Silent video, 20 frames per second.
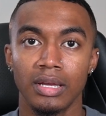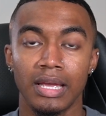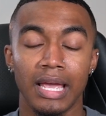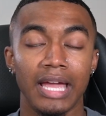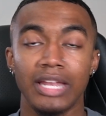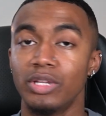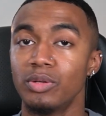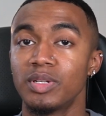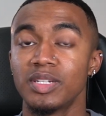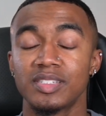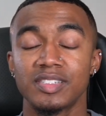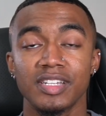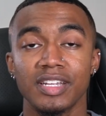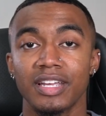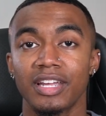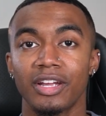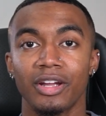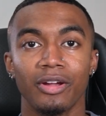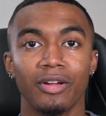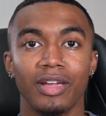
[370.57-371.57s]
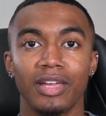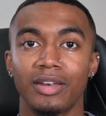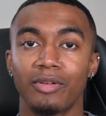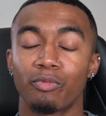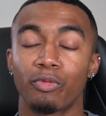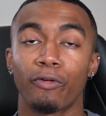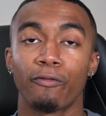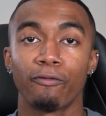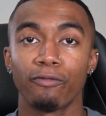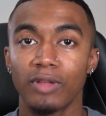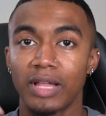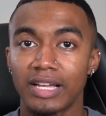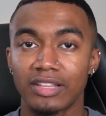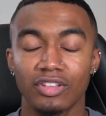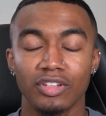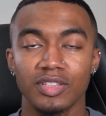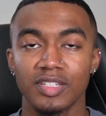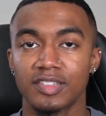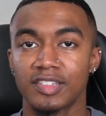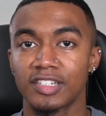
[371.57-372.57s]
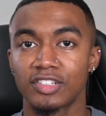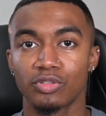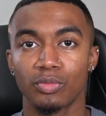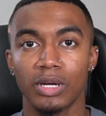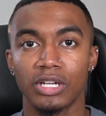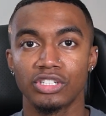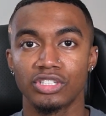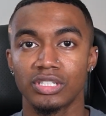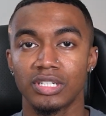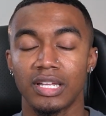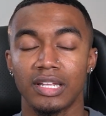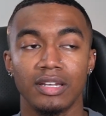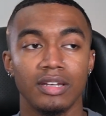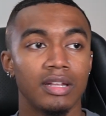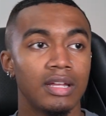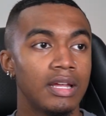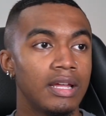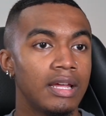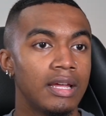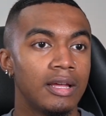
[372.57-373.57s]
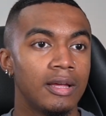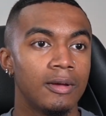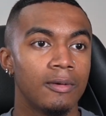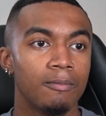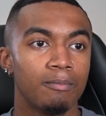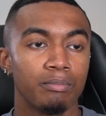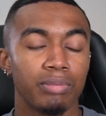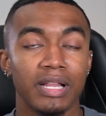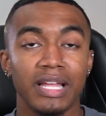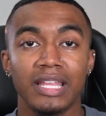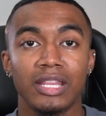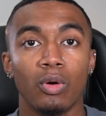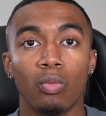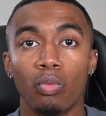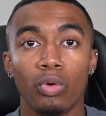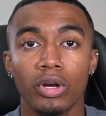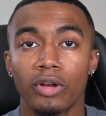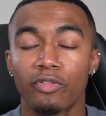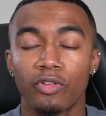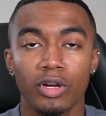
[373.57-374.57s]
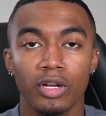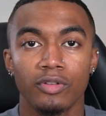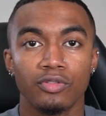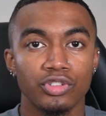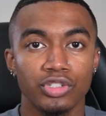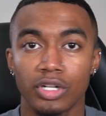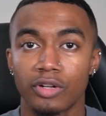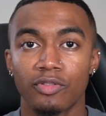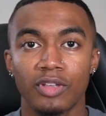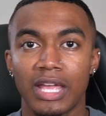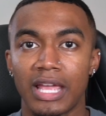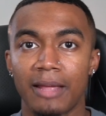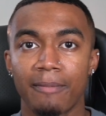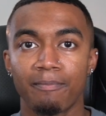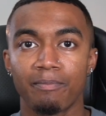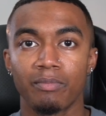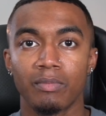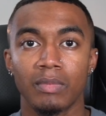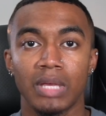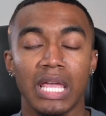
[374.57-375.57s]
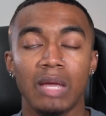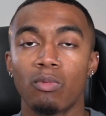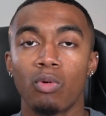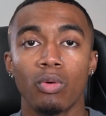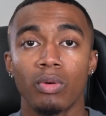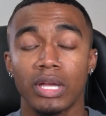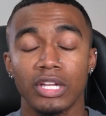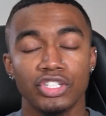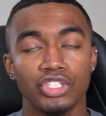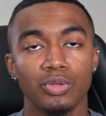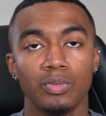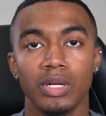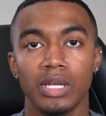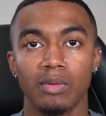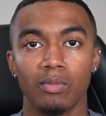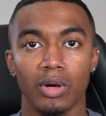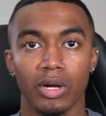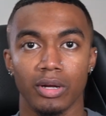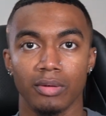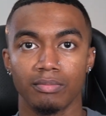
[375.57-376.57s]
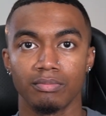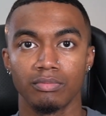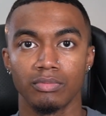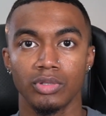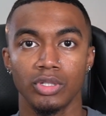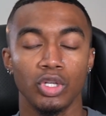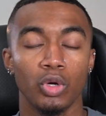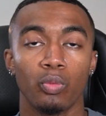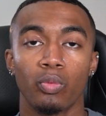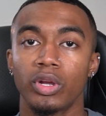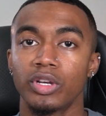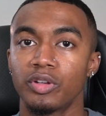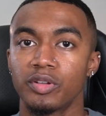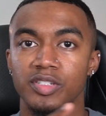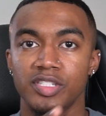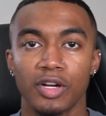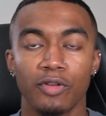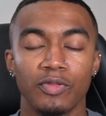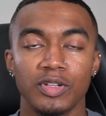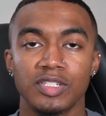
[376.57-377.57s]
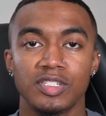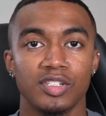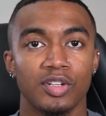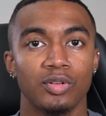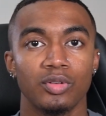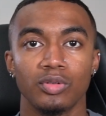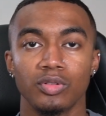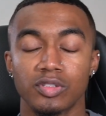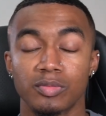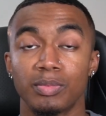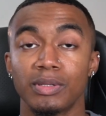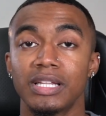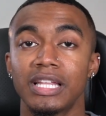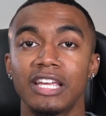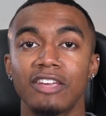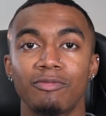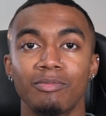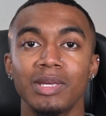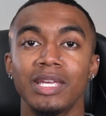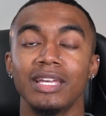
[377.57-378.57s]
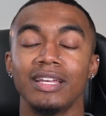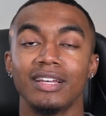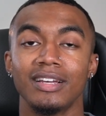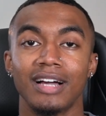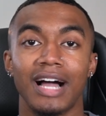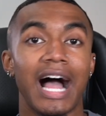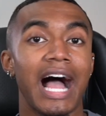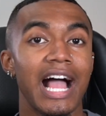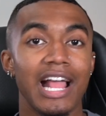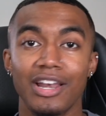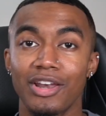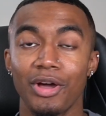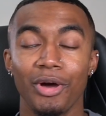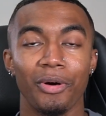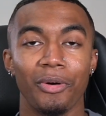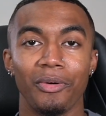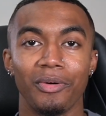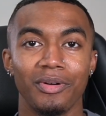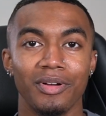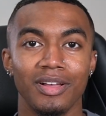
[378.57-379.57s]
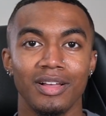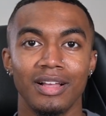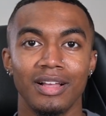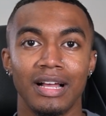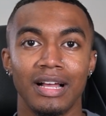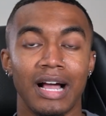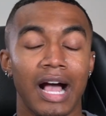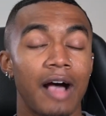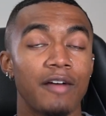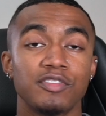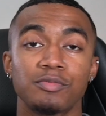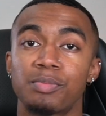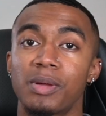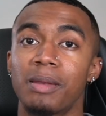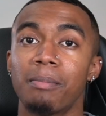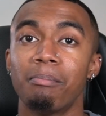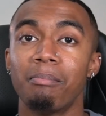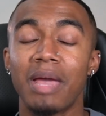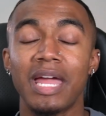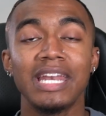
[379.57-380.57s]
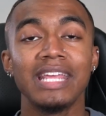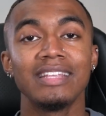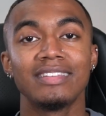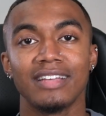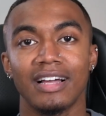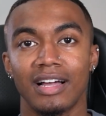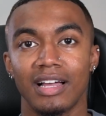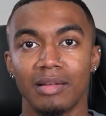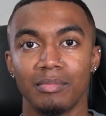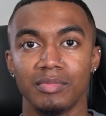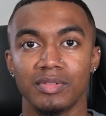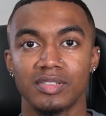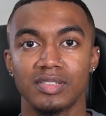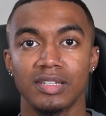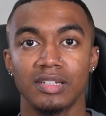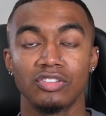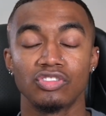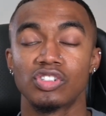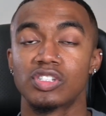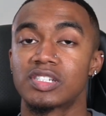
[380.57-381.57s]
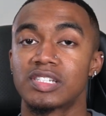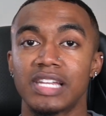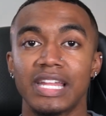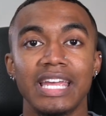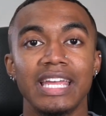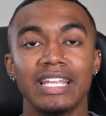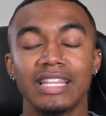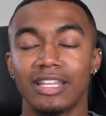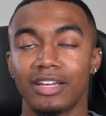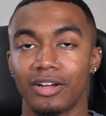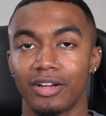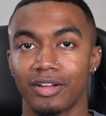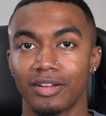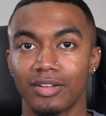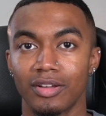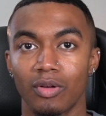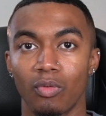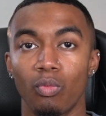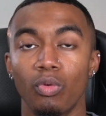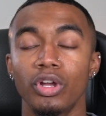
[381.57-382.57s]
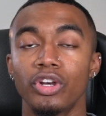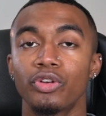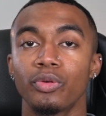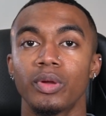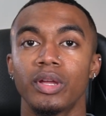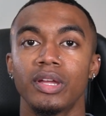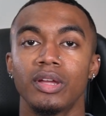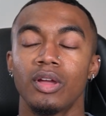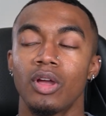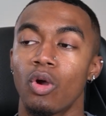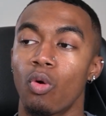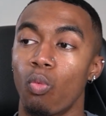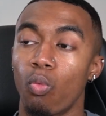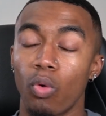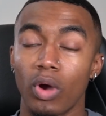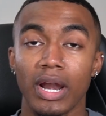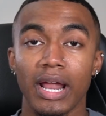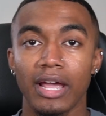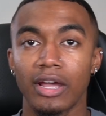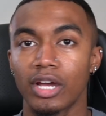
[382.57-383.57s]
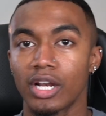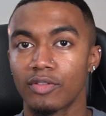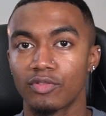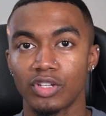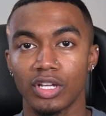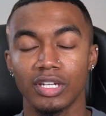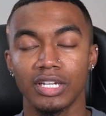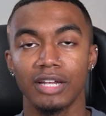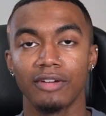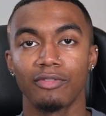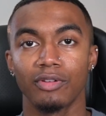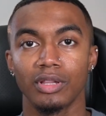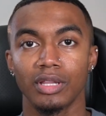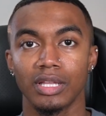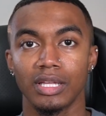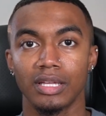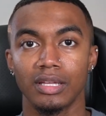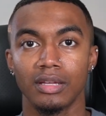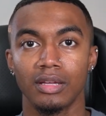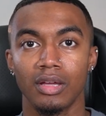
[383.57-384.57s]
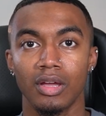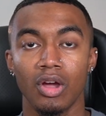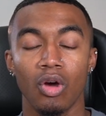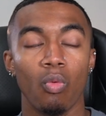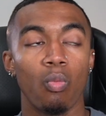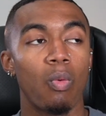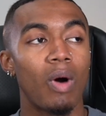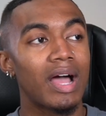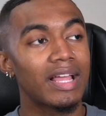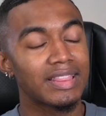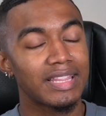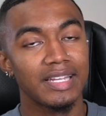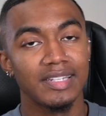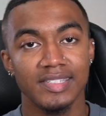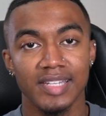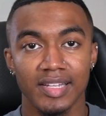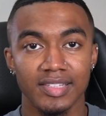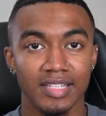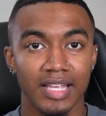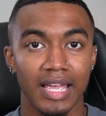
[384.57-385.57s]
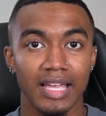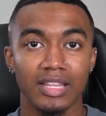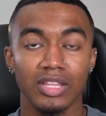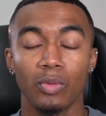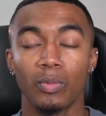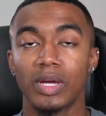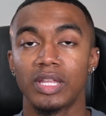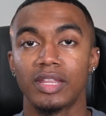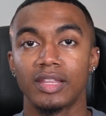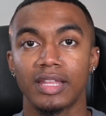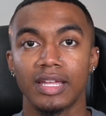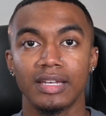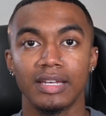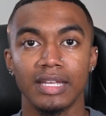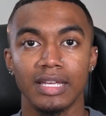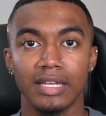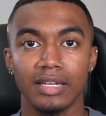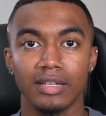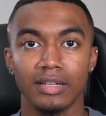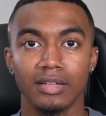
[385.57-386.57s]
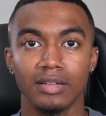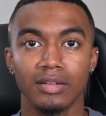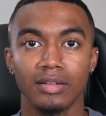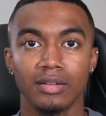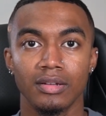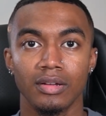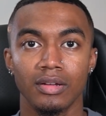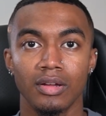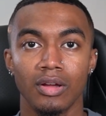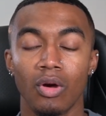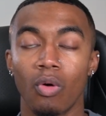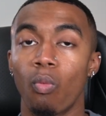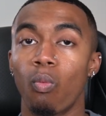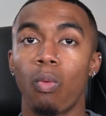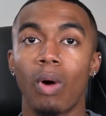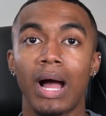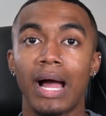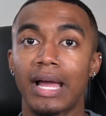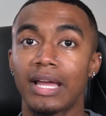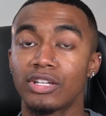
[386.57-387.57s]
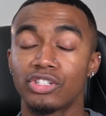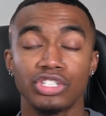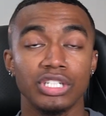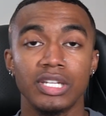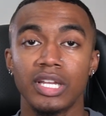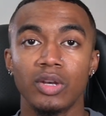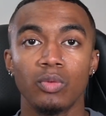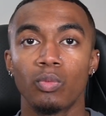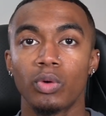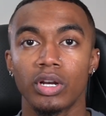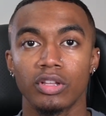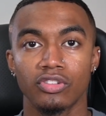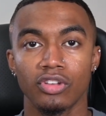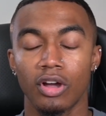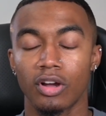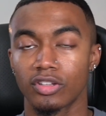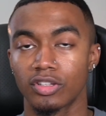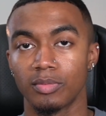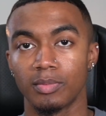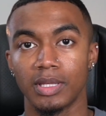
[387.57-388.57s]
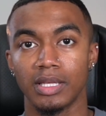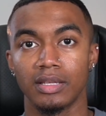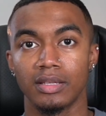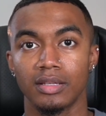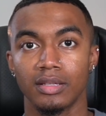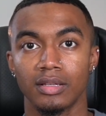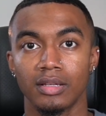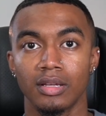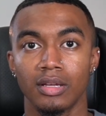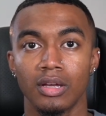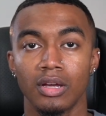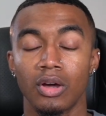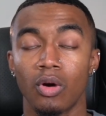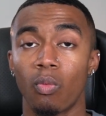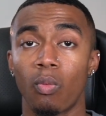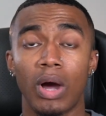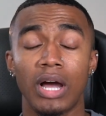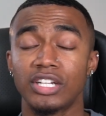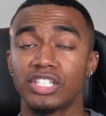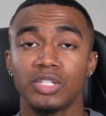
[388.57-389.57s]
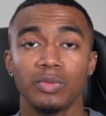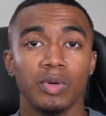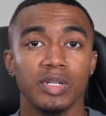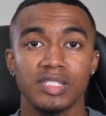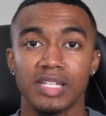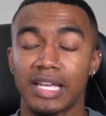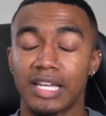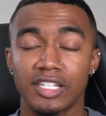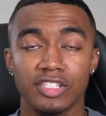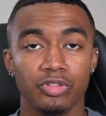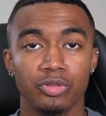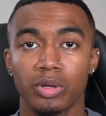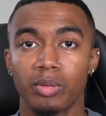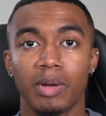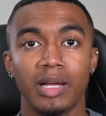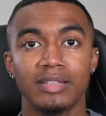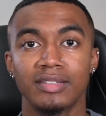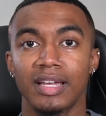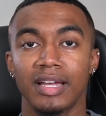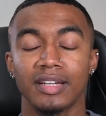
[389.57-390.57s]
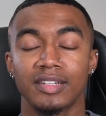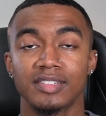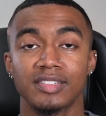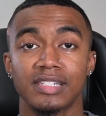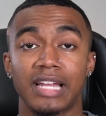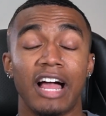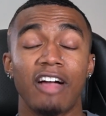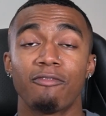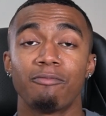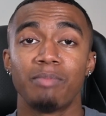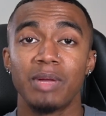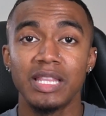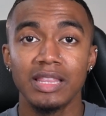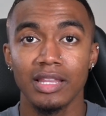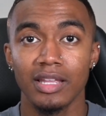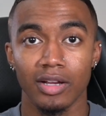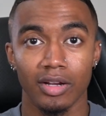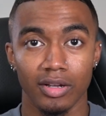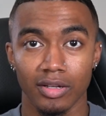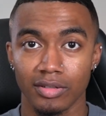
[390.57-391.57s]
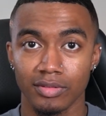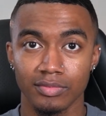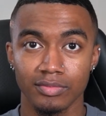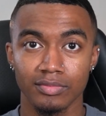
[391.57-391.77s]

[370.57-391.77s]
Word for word: And you can sit here and reflect on the situation and play the would have, could have, should have game. It won't get you anywhere. You'll run yourself in circles. Believe me, I know. I've spent many times just laying there wondering what I could have done differently, why things had to end the way that they did, why she didn't want to talk to me, why she wasn't answering my texts. I've been there.